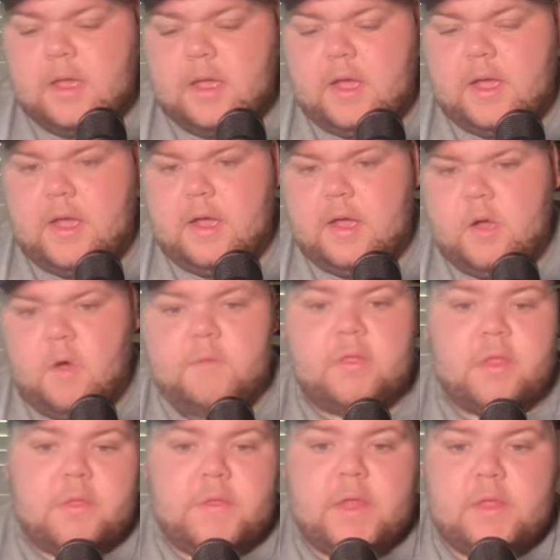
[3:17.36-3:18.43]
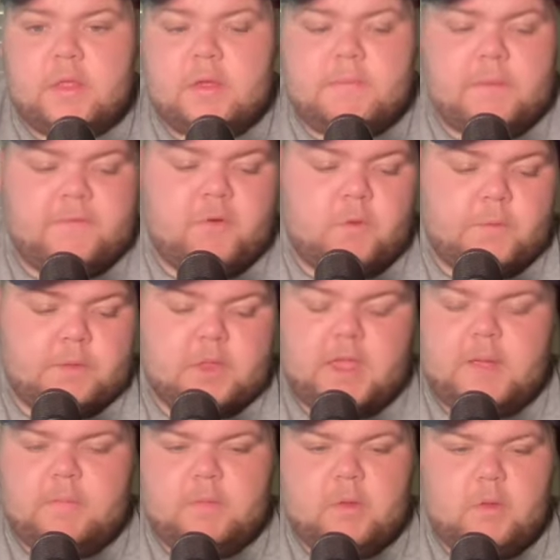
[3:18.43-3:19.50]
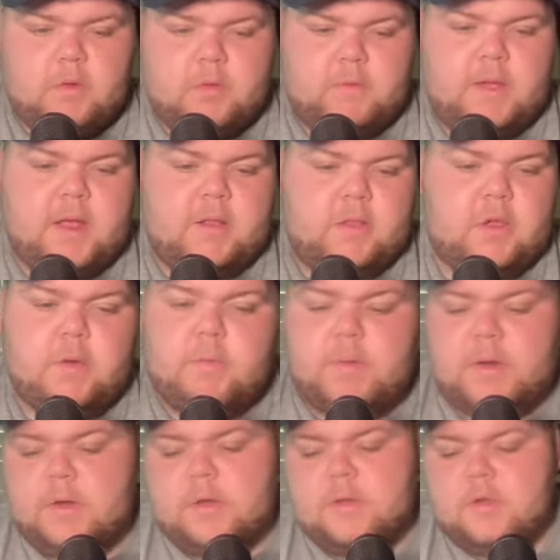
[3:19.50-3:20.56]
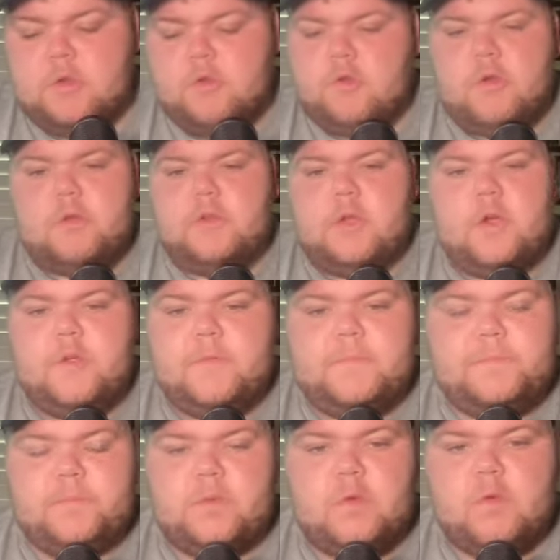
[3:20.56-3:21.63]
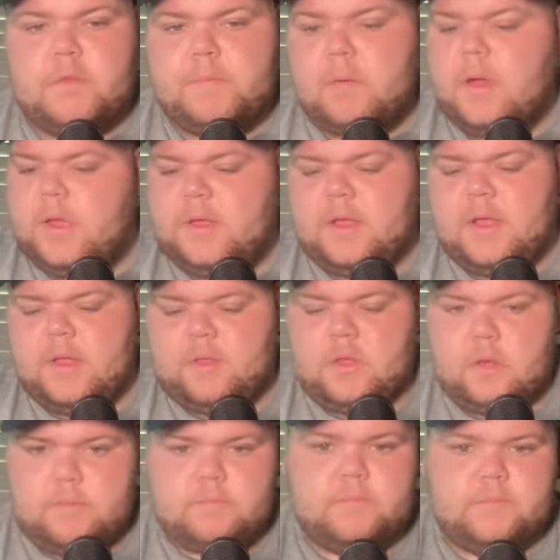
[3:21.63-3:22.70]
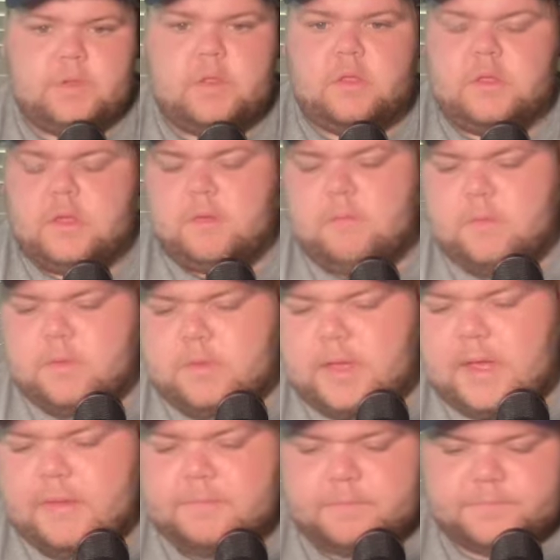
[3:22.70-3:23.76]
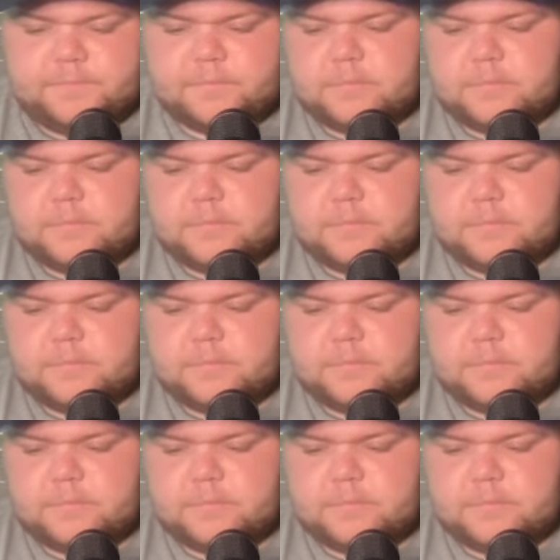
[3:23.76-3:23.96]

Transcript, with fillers: Uh, obviously, these are before the team news are out, so we do not know who's playing yet, so just stick with that.